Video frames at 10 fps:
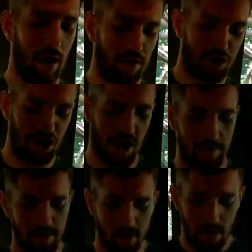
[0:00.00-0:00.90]

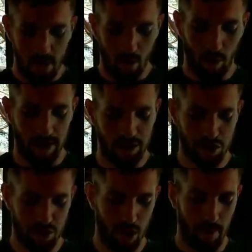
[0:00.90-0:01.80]
shape,
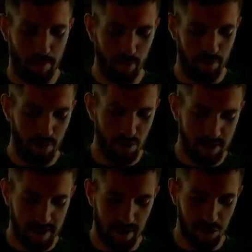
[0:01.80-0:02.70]
which
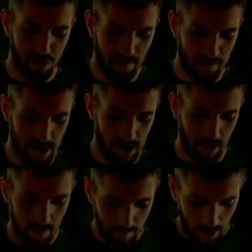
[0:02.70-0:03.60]
produce that
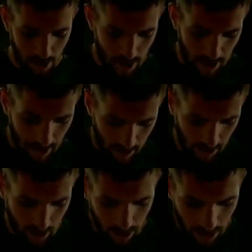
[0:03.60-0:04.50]
UV. And
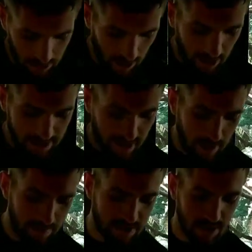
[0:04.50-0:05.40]
a lot of
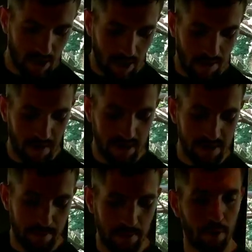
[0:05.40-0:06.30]
times,
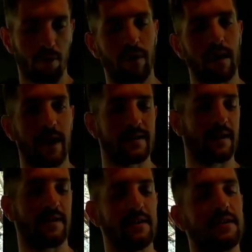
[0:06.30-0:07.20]
these people don't realize
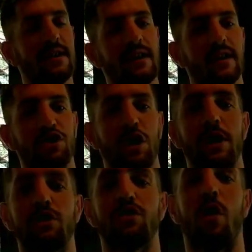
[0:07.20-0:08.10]
that these need to get
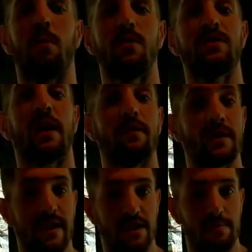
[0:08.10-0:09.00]
changed almost every
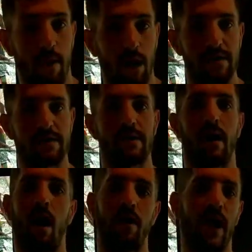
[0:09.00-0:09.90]
6 months.
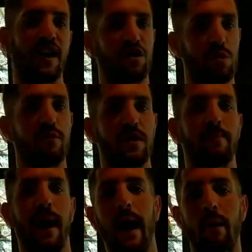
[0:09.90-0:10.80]
That UV
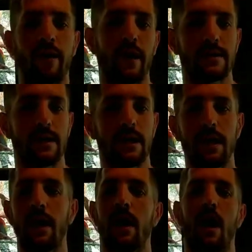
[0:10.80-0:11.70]
power that's in
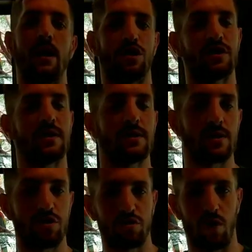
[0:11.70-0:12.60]
it just
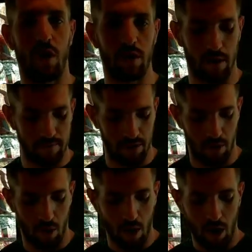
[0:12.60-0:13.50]
isn't strong enough. So